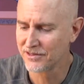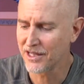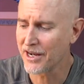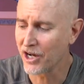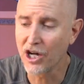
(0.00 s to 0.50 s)

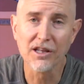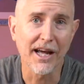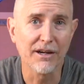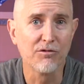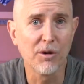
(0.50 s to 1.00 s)
not
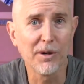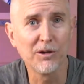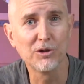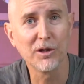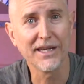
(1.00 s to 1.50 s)
unlike Romeo
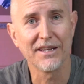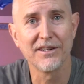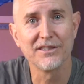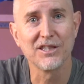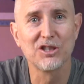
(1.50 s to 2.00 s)
and Juliet,
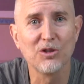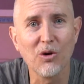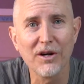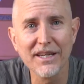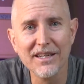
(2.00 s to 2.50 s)
there's a
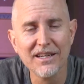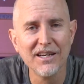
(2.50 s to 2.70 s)
story